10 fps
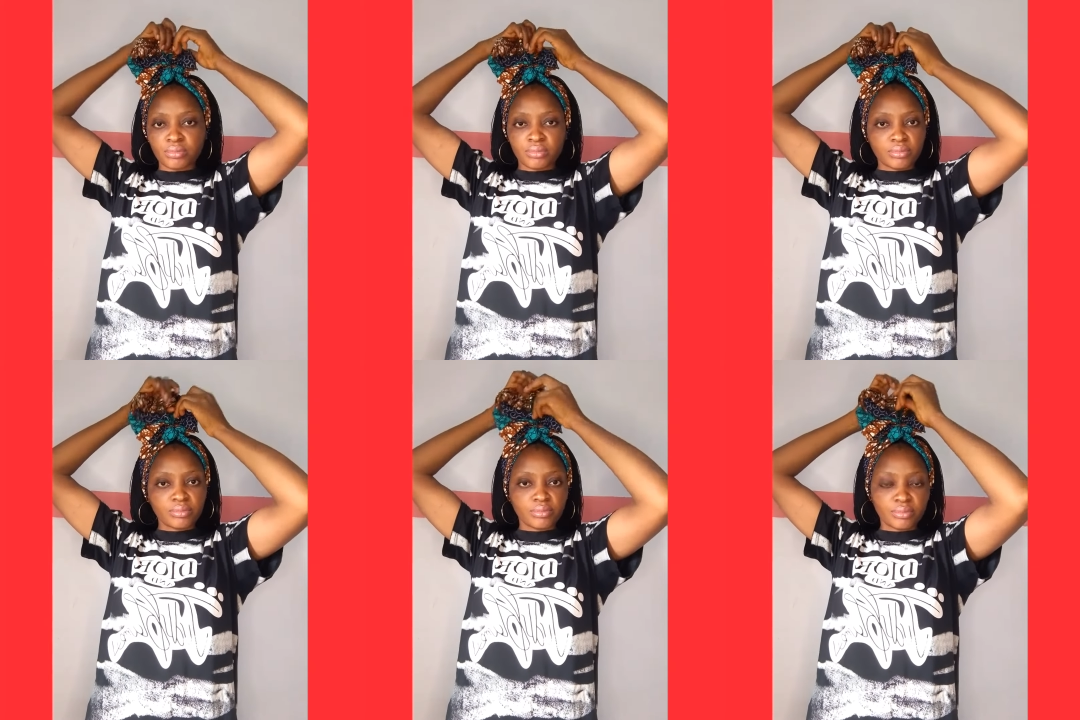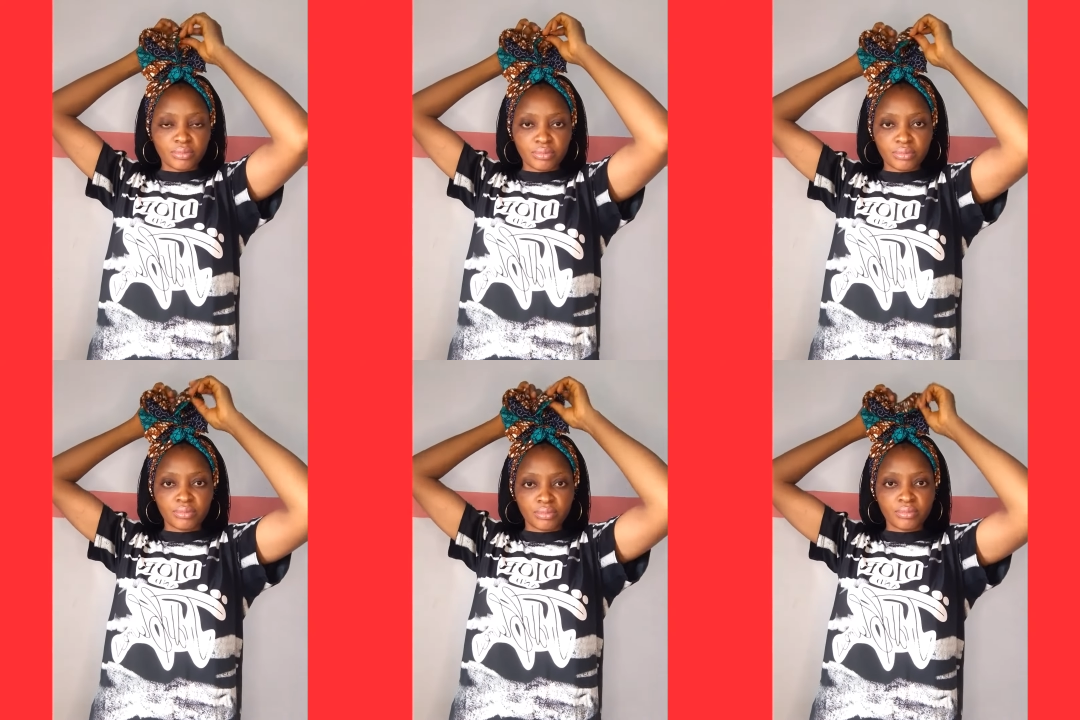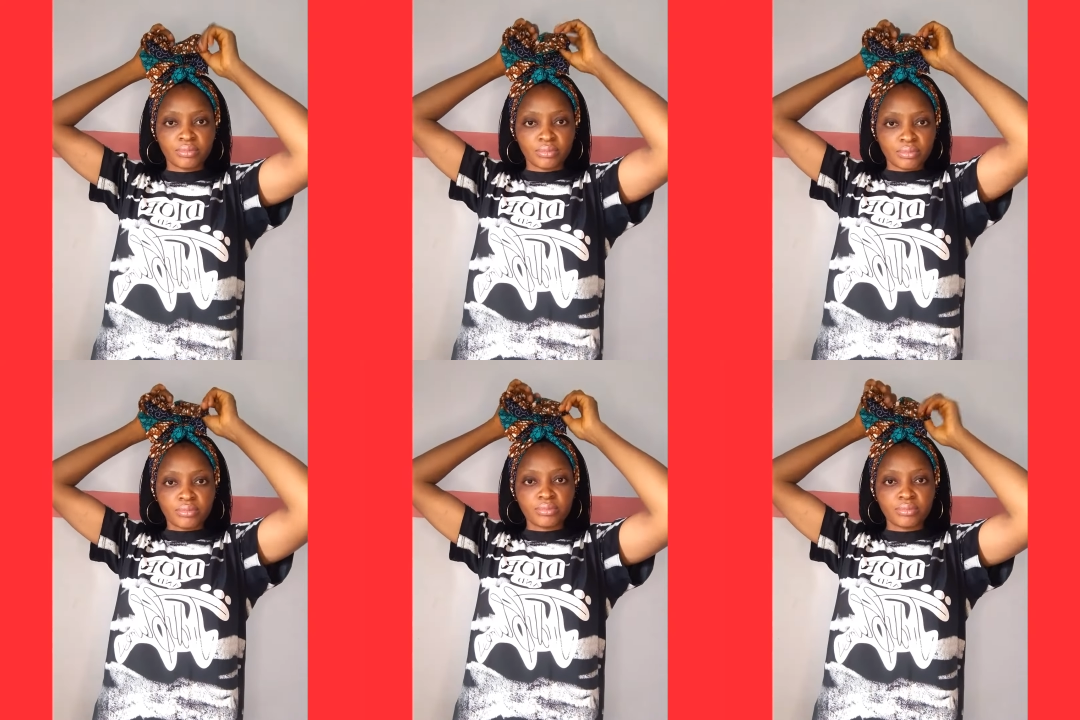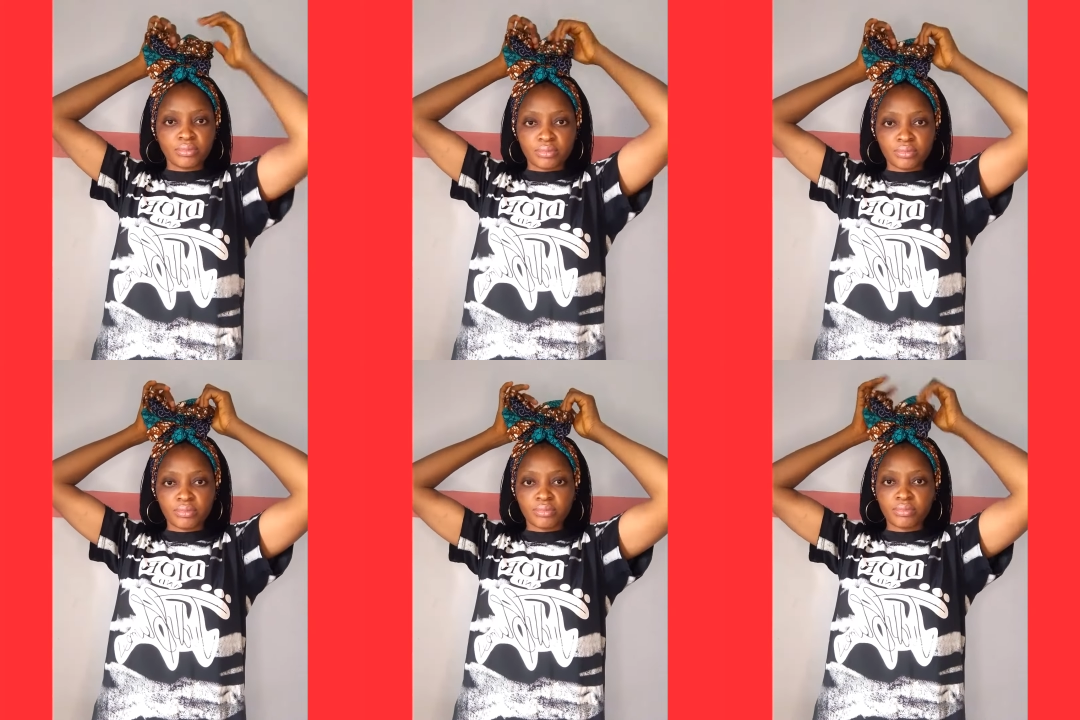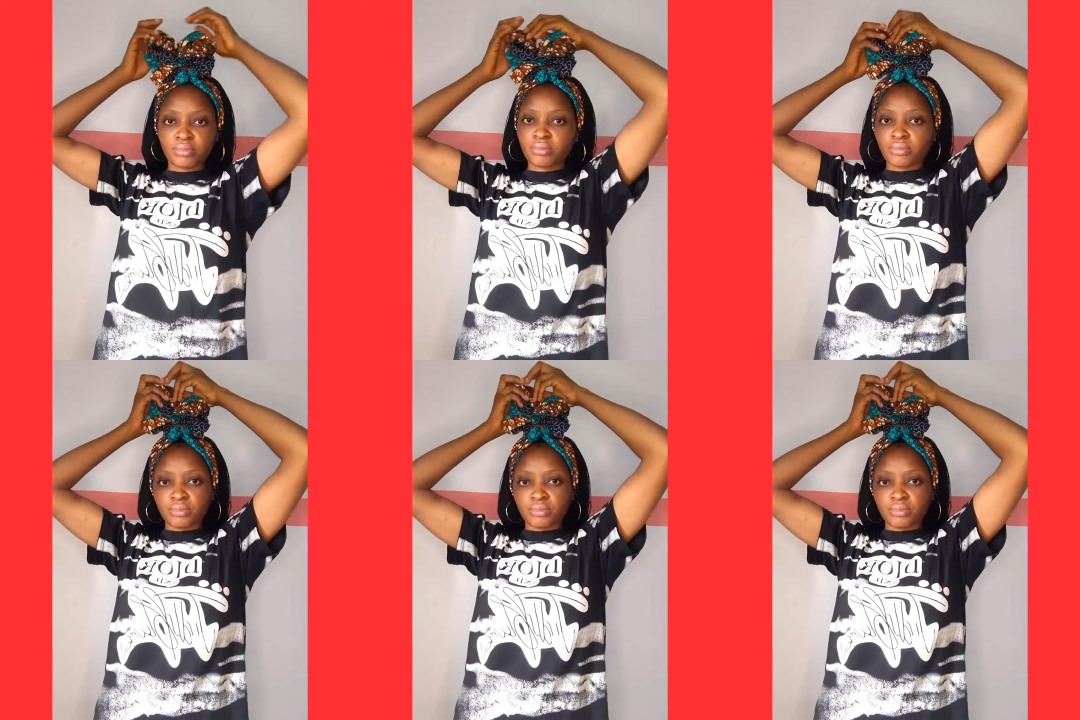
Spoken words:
So guys, what do you think?